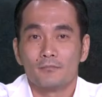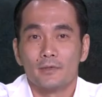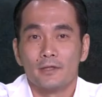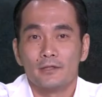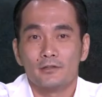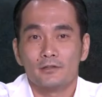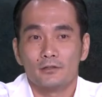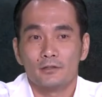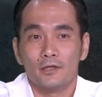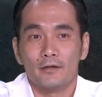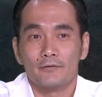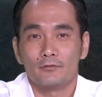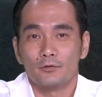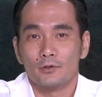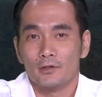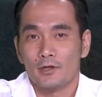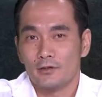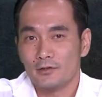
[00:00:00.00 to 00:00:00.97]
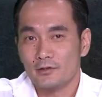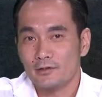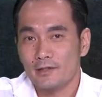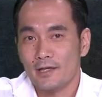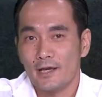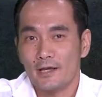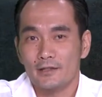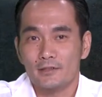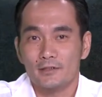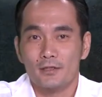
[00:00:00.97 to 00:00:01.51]
make sure everyone
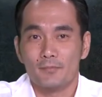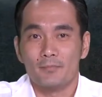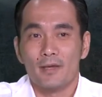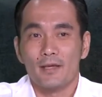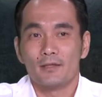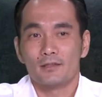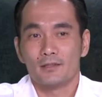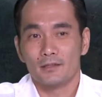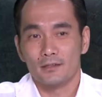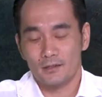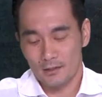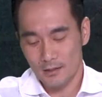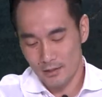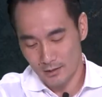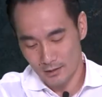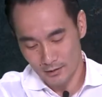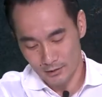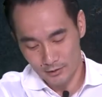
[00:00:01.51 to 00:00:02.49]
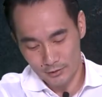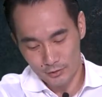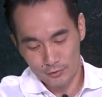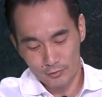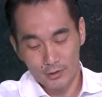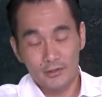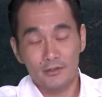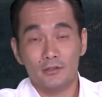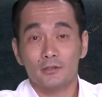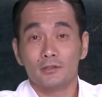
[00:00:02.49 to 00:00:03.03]
understands the basic
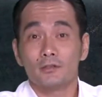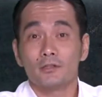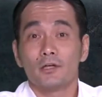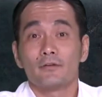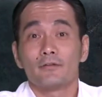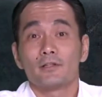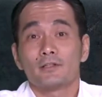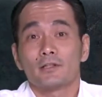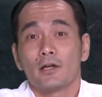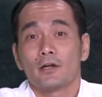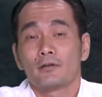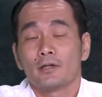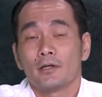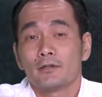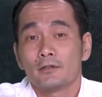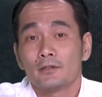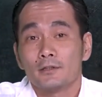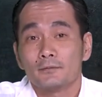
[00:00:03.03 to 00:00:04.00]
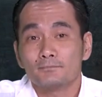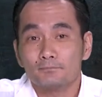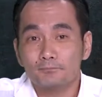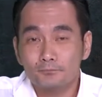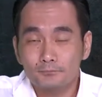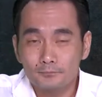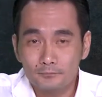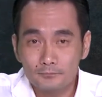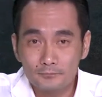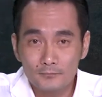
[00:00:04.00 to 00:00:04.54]
construction of a soldering iron tip.
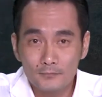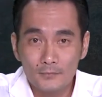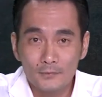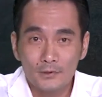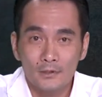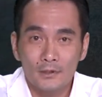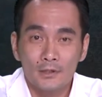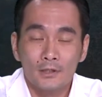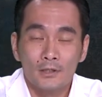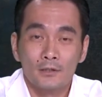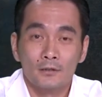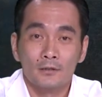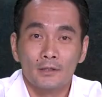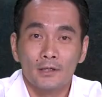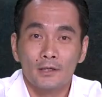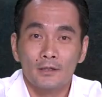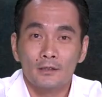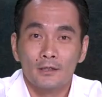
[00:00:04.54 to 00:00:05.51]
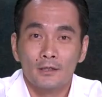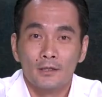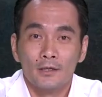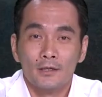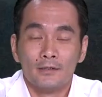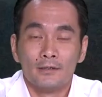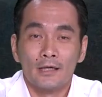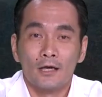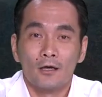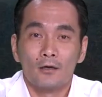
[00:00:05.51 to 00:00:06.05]
Okay.
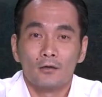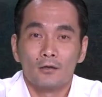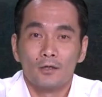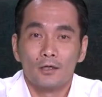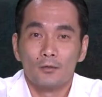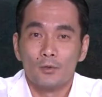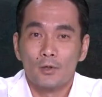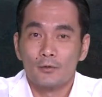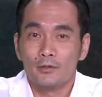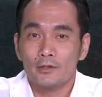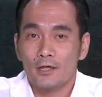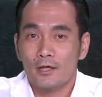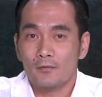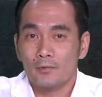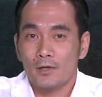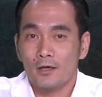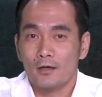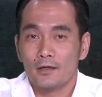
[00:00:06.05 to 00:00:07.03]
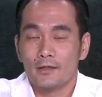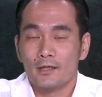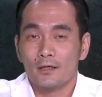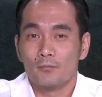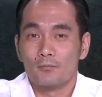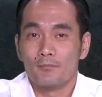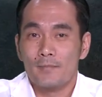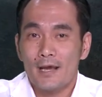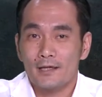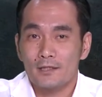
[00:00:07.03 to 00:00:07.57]
Now, when we're talking about,
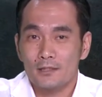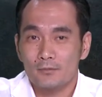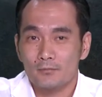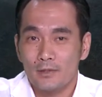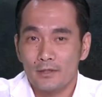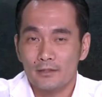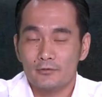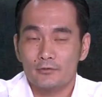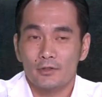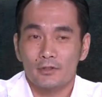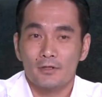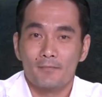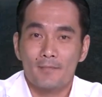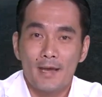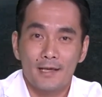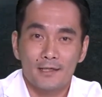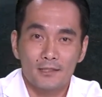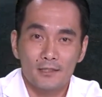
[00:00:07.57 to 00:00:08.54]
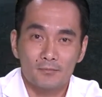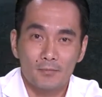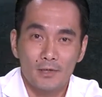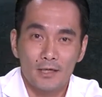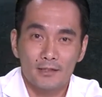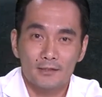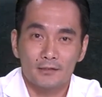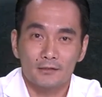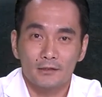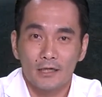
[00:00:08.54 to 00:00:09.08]
again, trying to
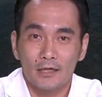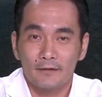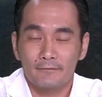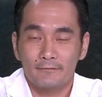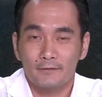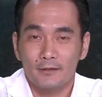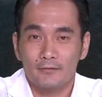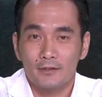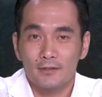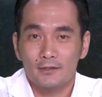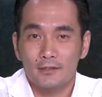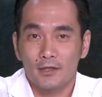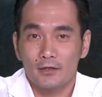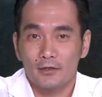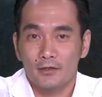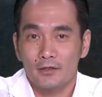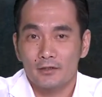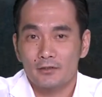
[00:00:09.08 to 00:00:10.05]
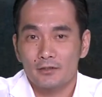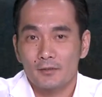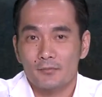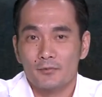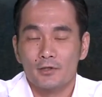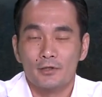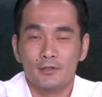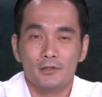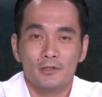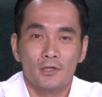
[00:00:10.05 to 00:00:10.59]
maximize the life of a soldering iron tip,
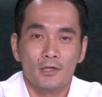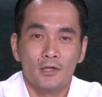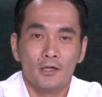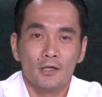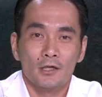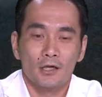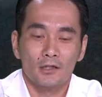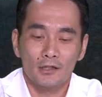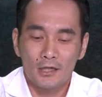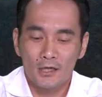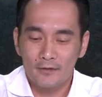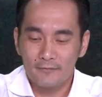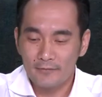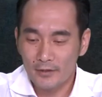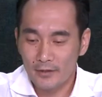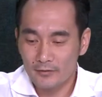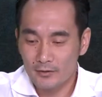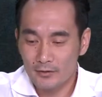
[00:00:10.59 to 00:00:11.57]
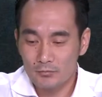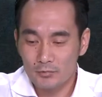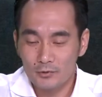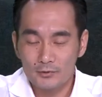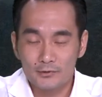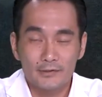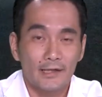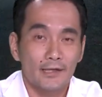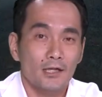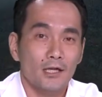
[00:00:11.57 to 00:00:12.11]
there's a lot of
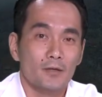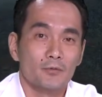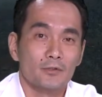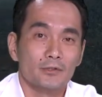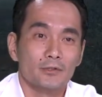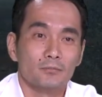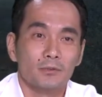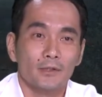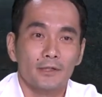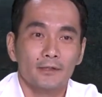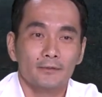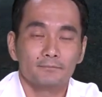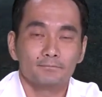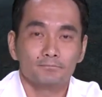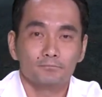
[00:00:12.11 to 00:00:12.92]
variables that come into play.